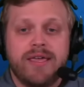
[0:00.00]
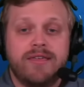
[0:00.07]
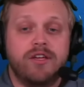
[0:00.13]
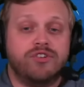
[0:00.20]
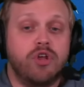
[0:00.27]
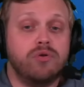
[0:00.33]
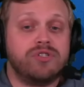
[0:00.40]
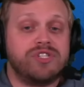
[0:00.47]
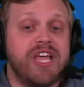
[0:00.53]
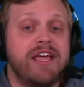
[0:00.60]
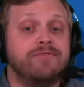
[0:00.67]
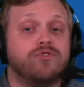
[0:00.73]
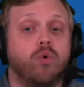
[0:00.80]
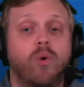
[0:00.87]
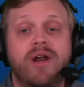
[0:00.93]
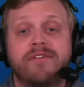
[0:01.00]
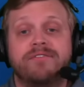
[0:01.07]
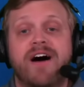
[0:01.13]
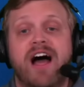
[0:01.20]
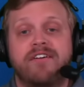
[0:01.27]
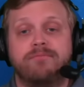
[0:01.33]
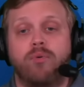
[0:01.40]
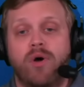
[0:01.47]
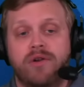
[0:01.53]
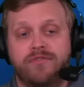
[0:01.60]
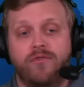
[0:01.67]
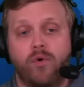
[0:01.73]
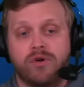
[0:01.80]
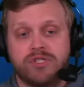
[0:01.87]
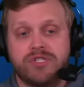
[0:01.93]
You do save twenty-five point
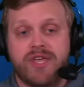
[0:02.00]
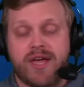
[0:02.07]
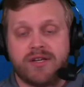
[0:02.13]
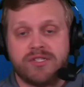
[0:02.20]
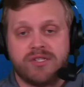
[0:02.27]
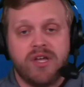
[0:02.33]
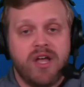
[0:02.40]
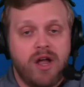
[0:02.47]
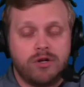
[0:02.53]
four six.